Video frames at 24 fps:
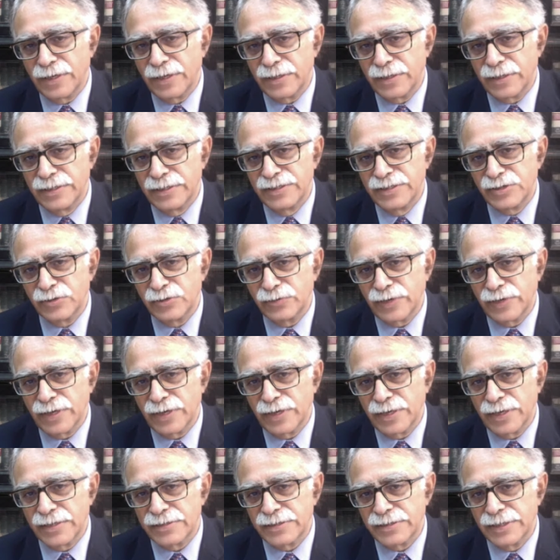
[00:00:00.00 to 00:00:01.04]
insofar
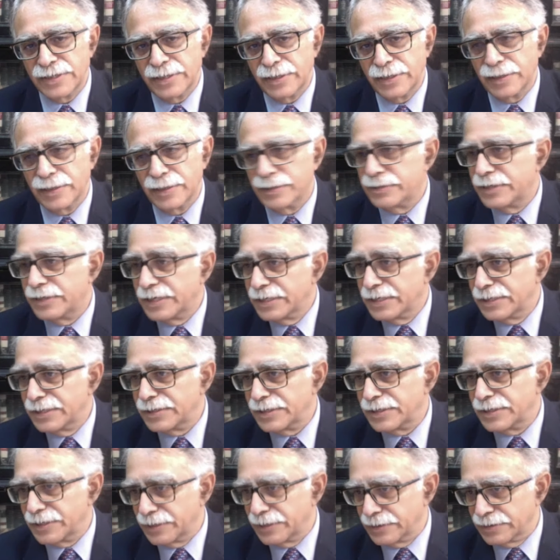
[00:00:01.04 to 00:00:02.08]
as the
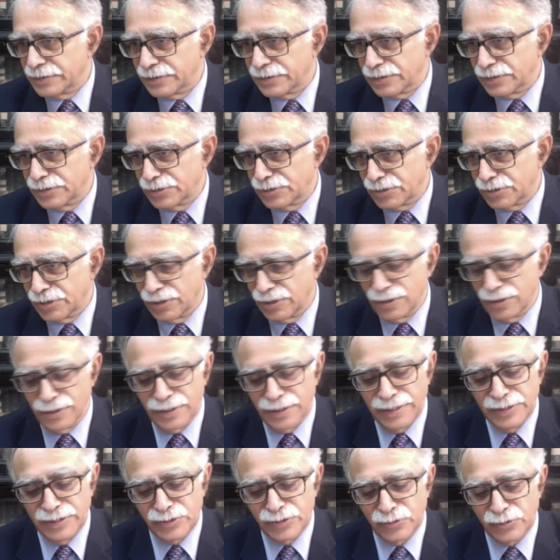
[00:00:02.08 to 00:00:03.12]
dignity is concerned,
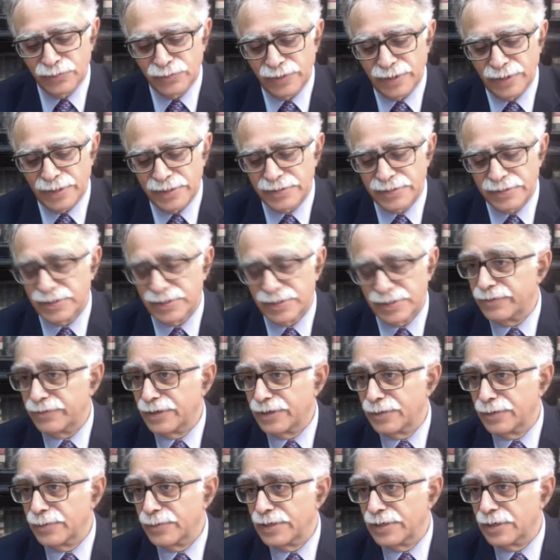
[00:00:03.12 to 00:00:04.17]
insofar as the
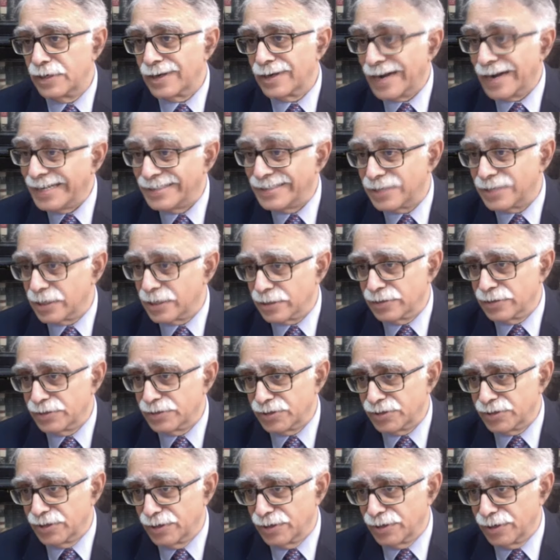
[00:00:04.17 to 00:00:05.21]
fundamental rights are
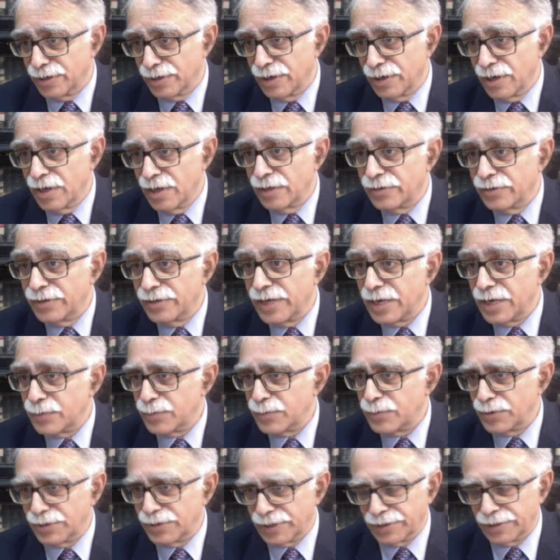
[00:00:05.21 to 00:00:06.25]
concerned, they are
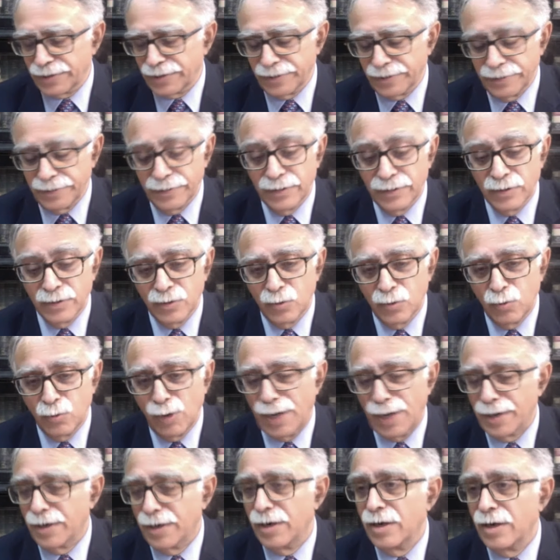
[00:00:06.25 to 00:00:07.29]
protected,
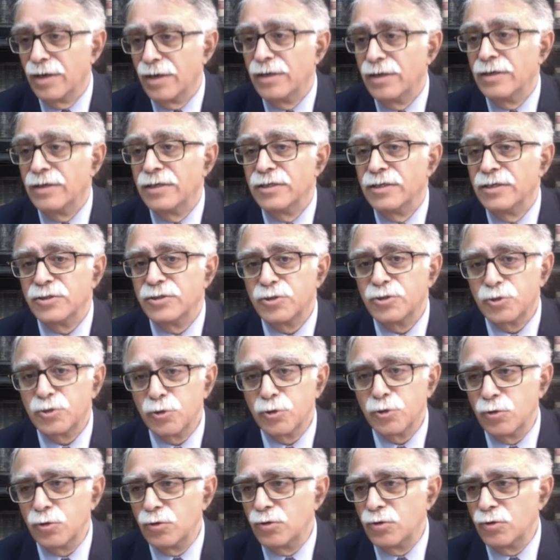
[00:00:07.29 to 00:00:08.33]
one.
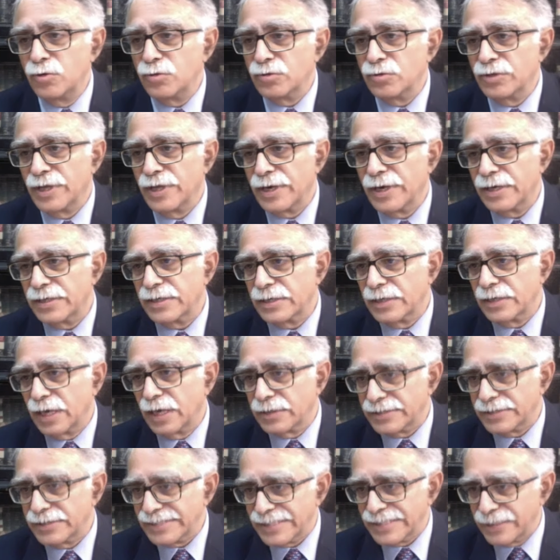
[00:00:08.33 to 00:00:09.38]
Two, there are
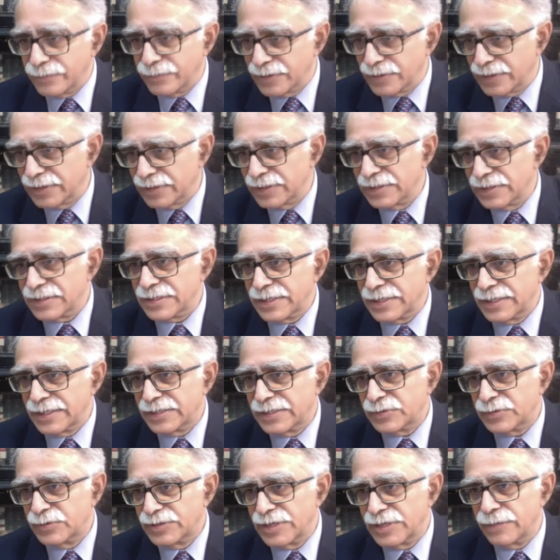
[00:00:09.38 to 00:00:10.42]
seven other states
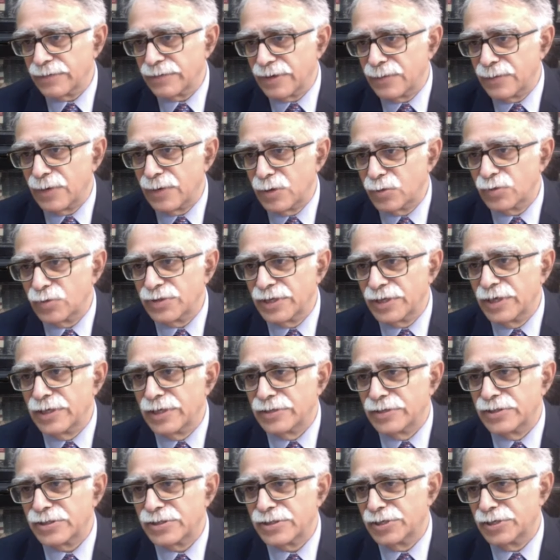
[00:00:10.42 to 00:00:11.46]
which have come out with the
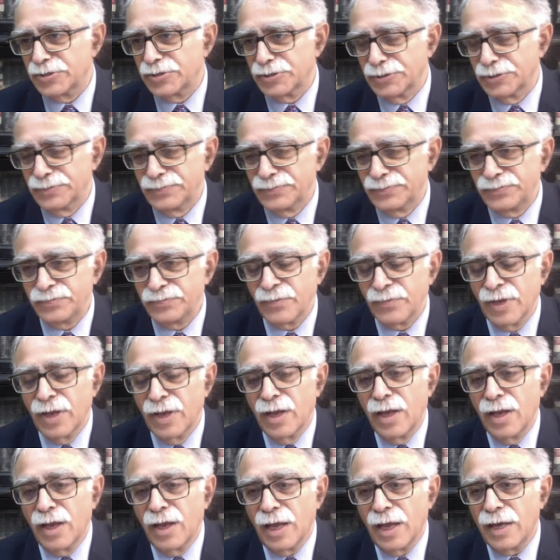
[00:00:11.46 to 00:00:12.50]
legislation.
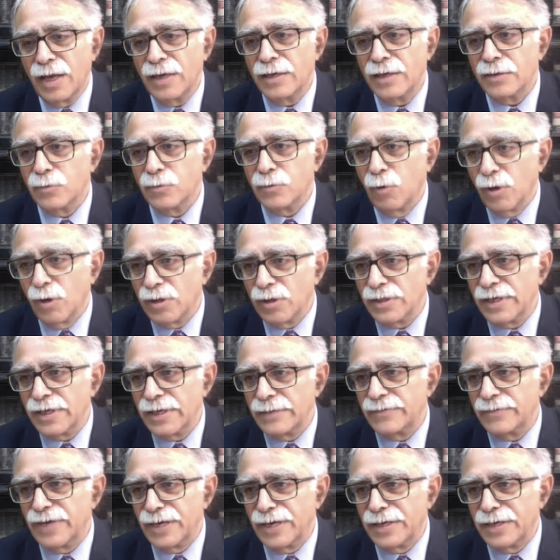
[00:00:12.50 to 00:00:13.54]
And all they
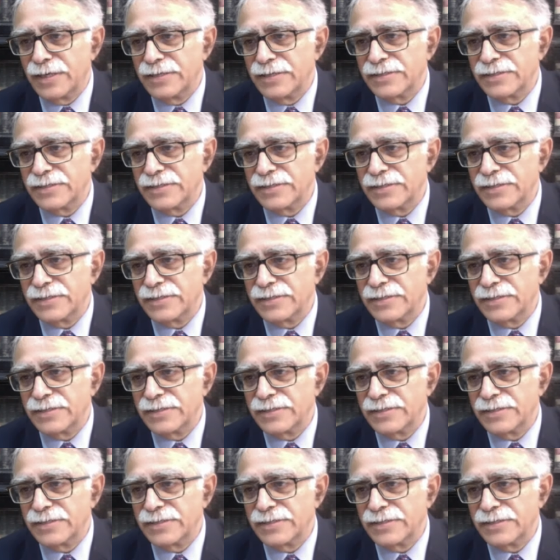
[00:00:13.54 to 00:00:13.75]
have done is